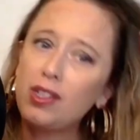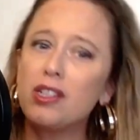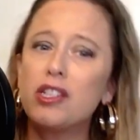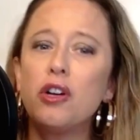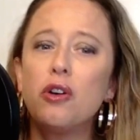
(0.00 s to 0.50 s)

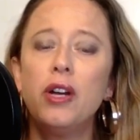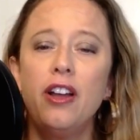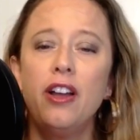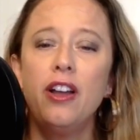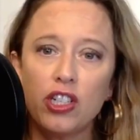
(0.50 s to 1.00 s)
So
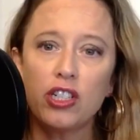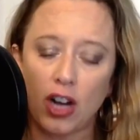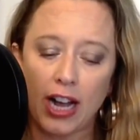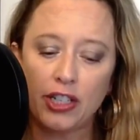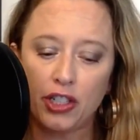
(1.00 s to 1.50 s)
first of
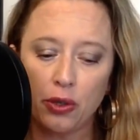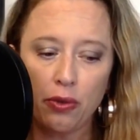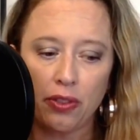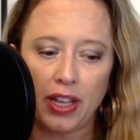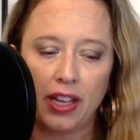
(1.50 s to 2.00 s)
all, I
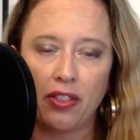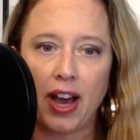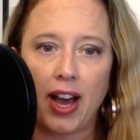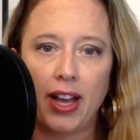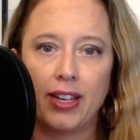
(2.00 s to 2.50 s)
do think
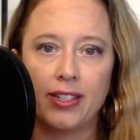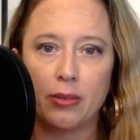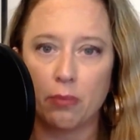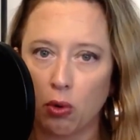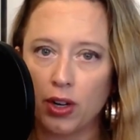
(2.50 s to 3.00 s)
that it is
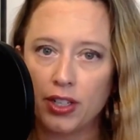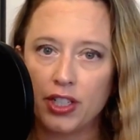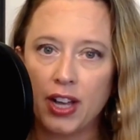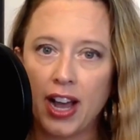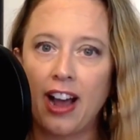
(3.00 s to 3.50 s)
important
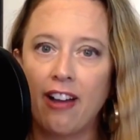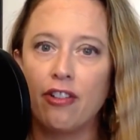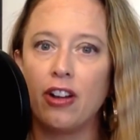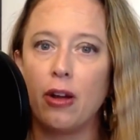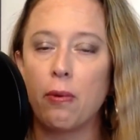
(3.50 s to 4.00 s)
to have
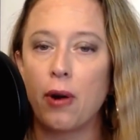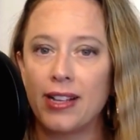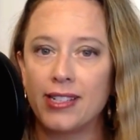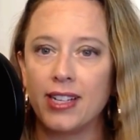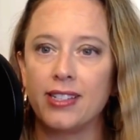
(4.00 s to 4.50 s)
a
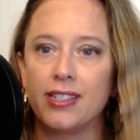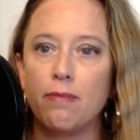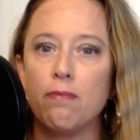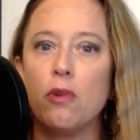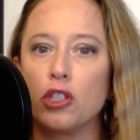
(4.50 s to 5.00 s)
presence in
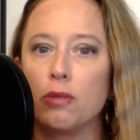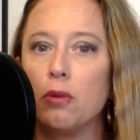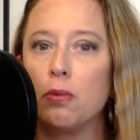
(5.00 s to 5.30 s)
multiple